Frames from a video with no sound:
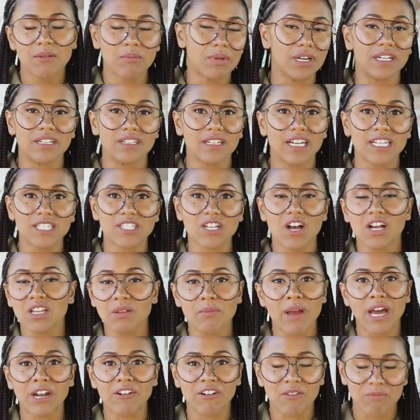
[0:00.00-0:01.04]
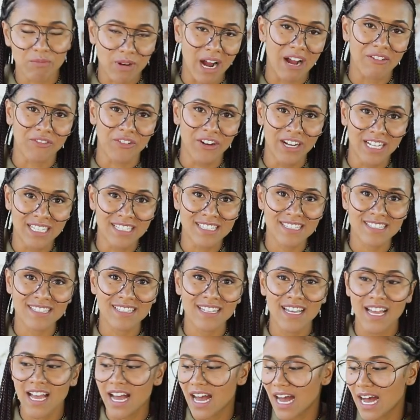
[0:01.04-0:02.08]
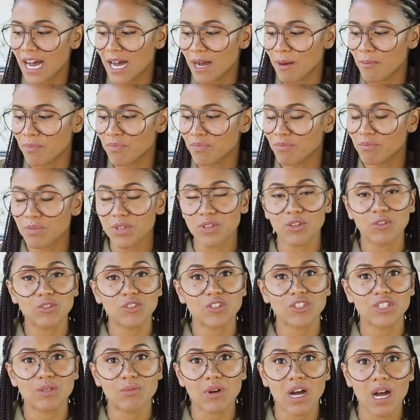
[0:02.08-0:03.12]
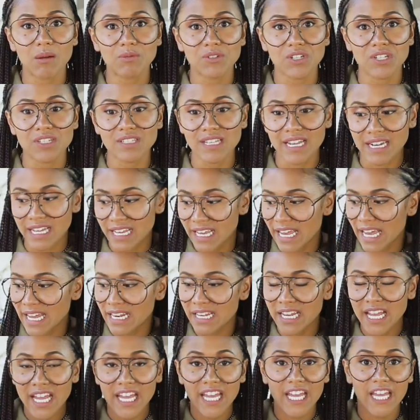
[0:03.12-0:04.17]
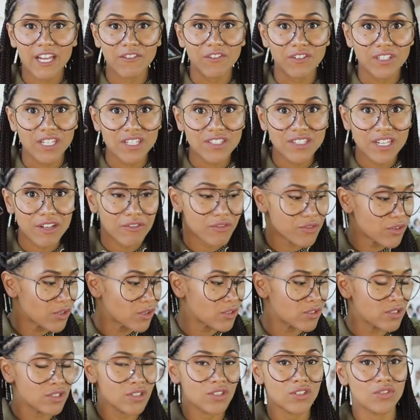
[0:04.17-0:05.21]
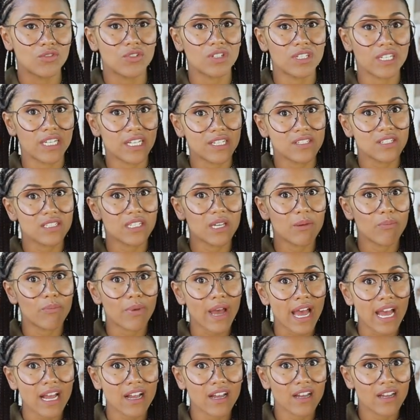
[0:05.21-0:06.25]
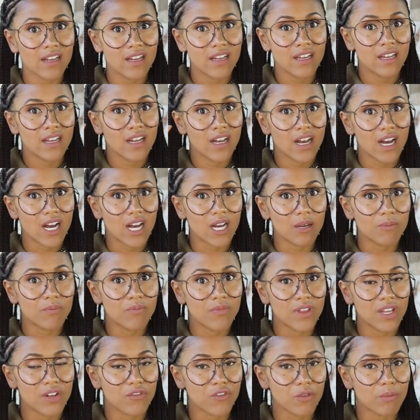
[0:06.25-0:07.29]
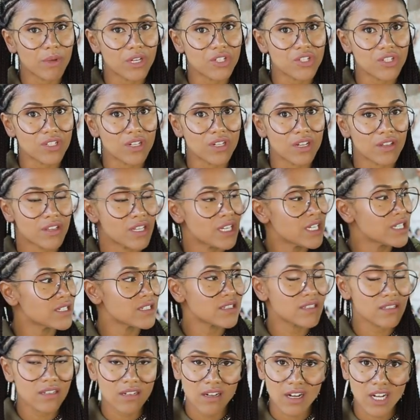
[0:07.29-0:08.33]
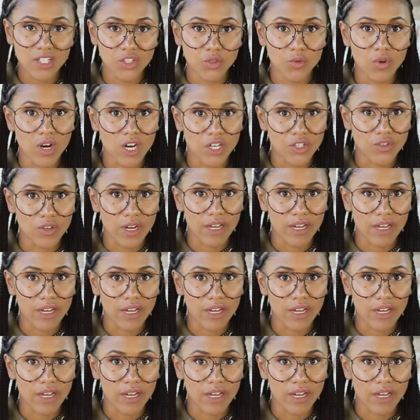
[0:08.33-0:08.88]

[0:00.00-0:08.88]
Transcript: But it's all a matter of preference. But those are some options. And again, if it does get full, you can easily back up the information on this onto a hard